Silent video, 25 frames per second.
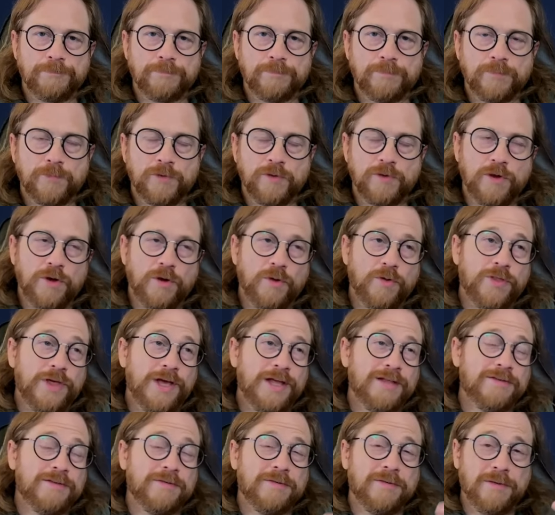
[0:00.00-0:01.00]
So
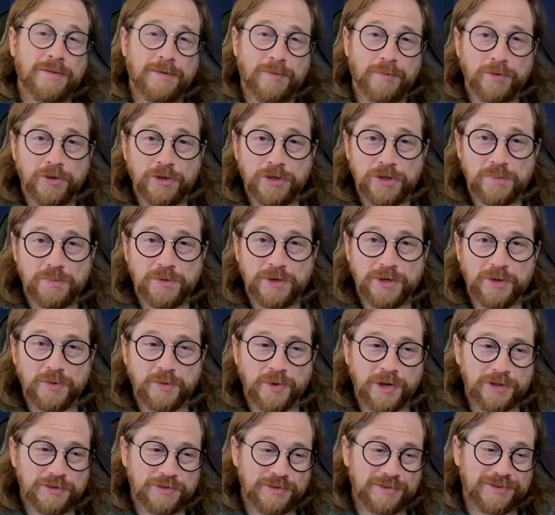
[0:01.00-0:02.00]
that's a really big
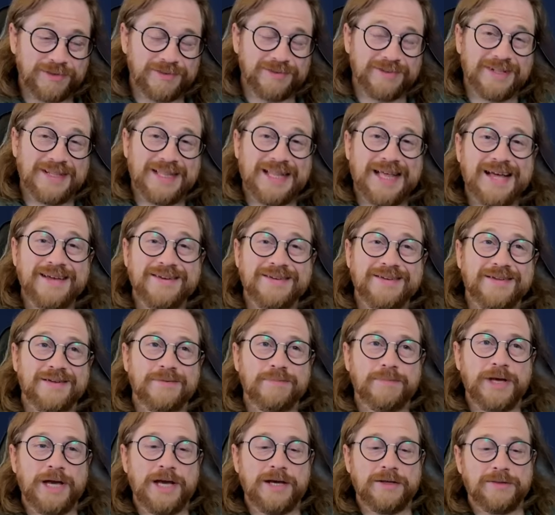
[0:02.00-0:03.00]
question. There's a lot to
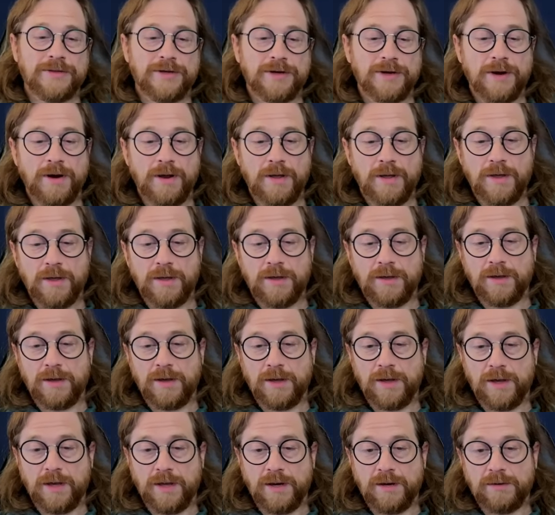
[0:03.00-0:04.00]
unpack there.
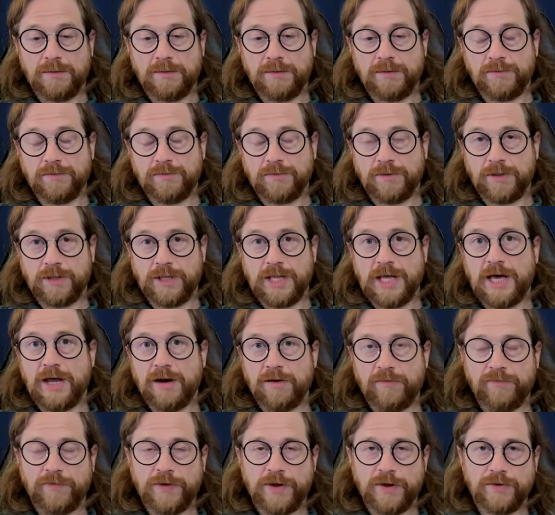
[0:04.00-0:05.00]
And there's a
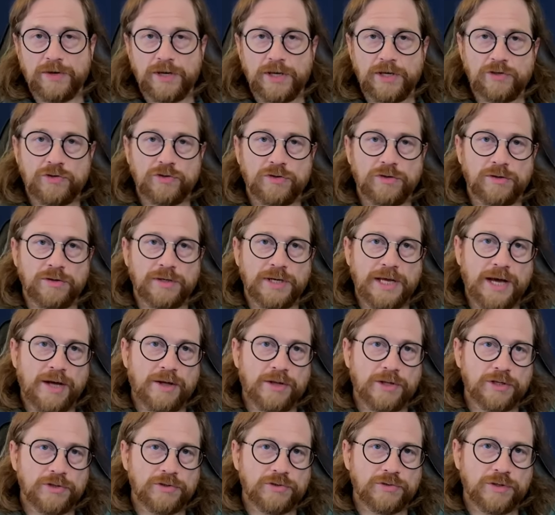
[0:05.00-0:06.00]
lot of foundational
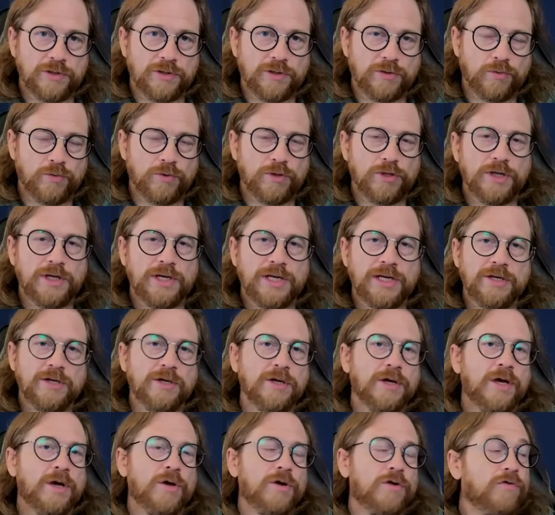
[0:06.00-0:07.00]
knowledge that you'd really need
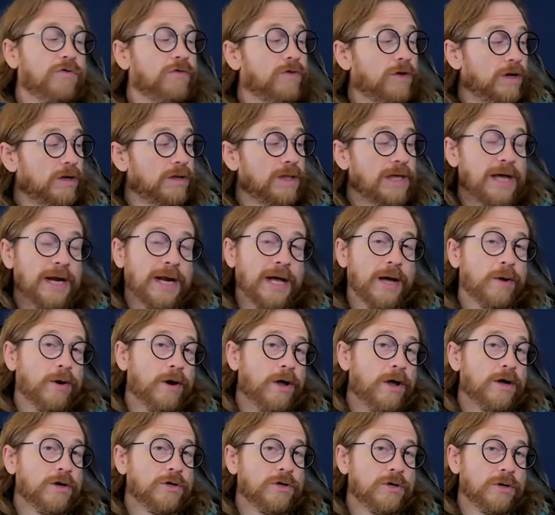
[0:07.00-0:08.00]
to know to figure that
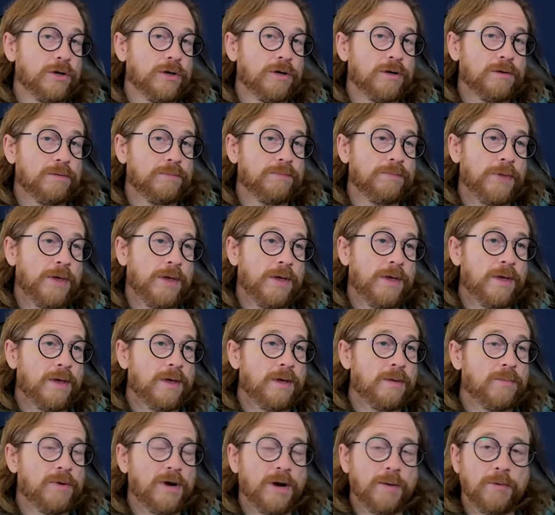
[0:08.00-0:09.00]
out on your own.
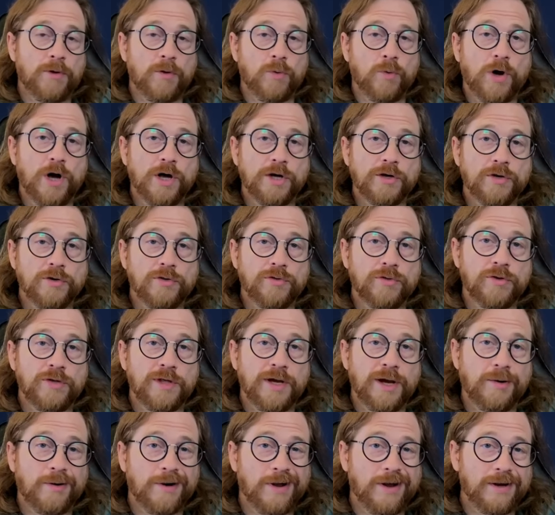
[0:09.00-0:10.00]
But I'm going to walk you through
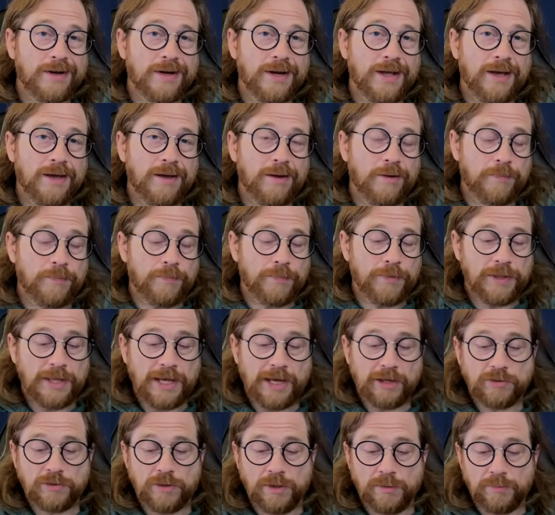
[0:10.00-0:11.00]
that right now. And
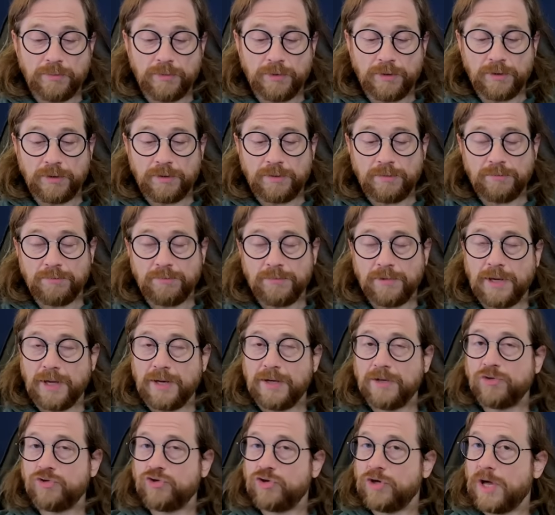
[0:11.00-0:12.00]
actually, I'm going to
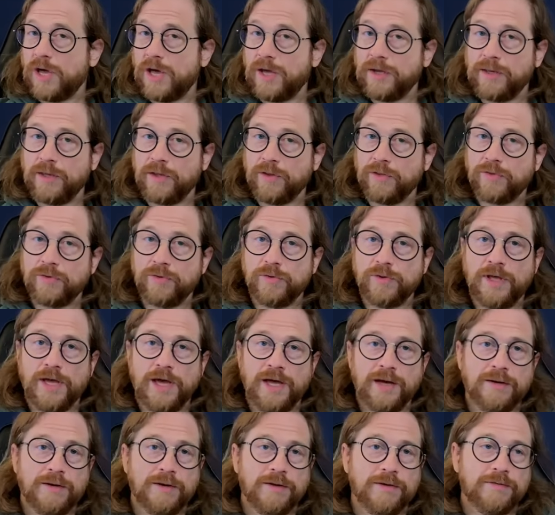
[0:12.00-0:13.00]
kind of jog you through
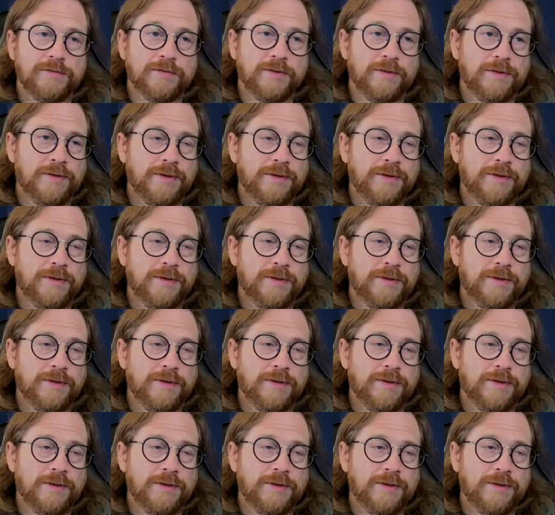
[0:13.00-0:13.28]
that because,